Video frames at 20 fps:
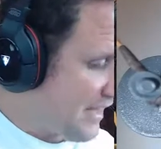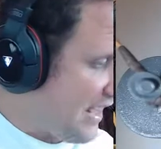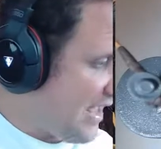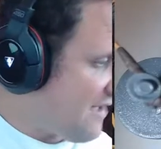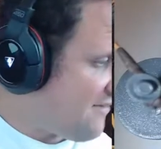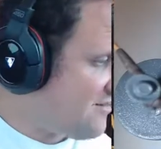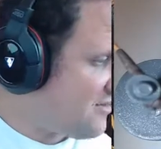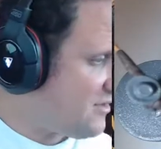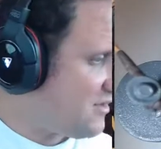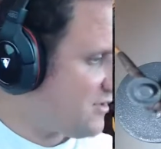I
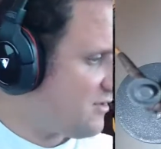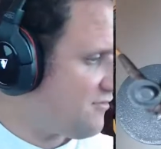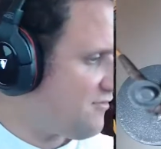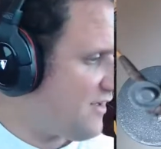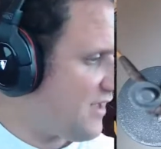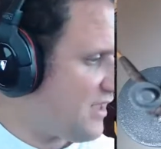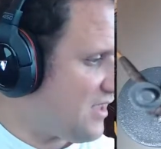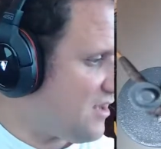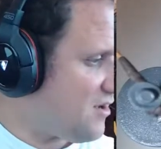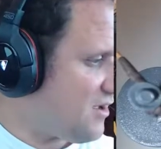haven't done
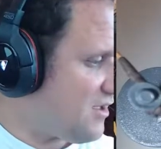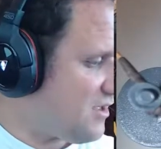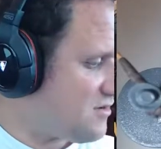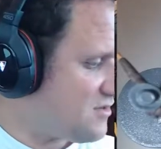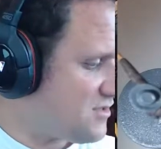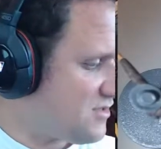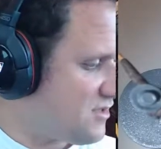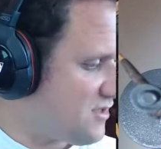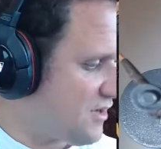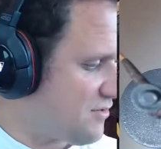
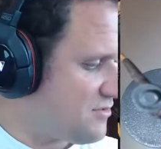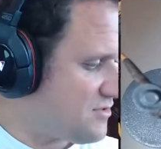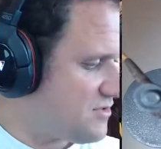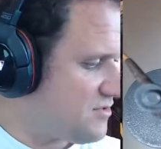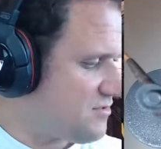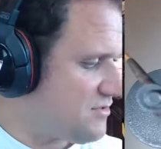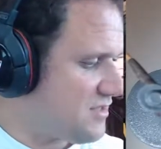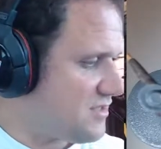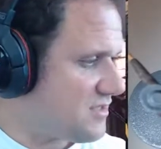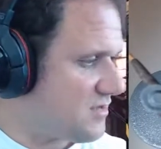I was
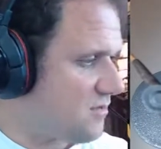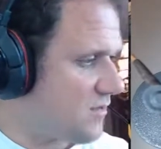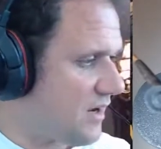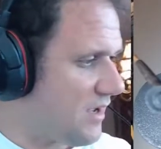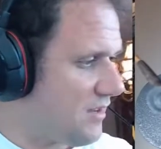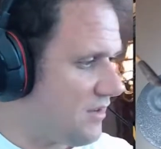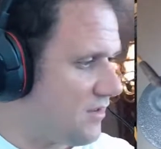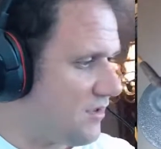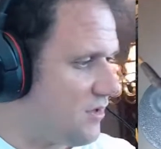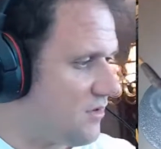doing these a
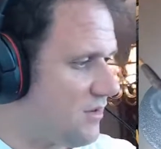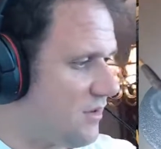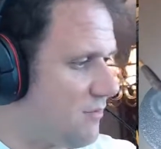while ago,